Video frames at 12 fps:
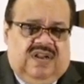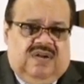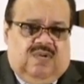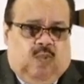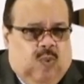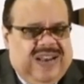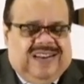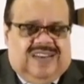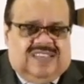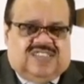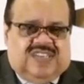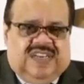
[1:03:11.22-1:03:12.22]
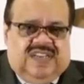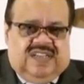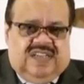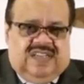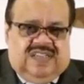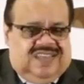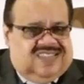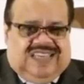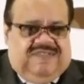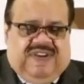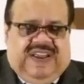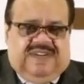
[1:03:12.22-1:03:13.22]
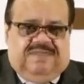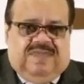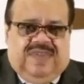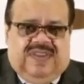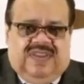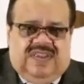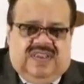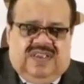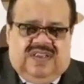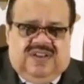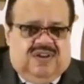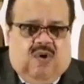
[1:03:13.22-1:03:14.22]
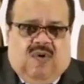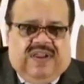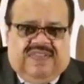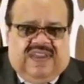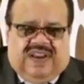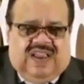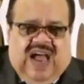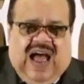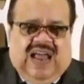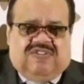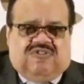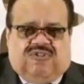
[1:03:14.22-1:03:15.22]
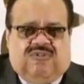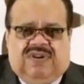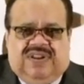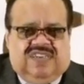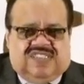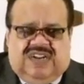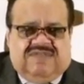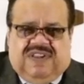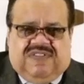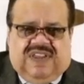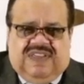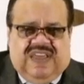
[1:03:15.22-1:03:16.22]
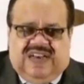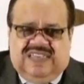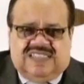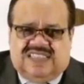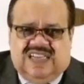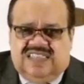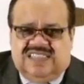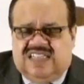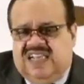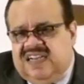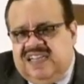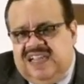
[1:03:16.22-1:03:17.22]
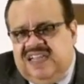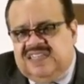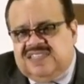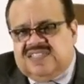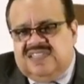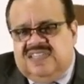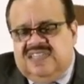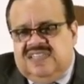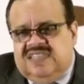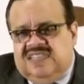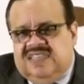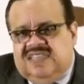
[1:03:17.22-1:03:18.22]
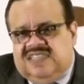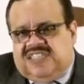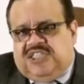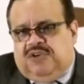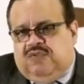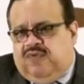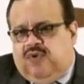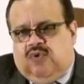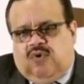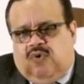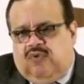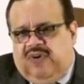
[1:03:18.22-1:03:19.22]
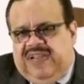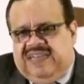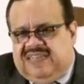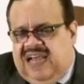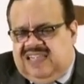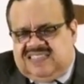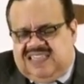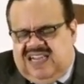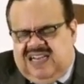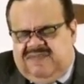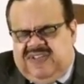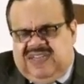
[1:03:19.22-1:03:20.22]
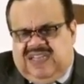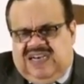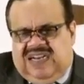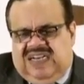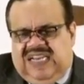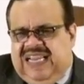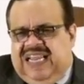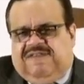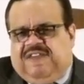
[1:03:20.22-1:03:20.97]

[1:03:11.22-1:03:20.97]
witnessing this event, knowing that God truly is everything that He says that He is. If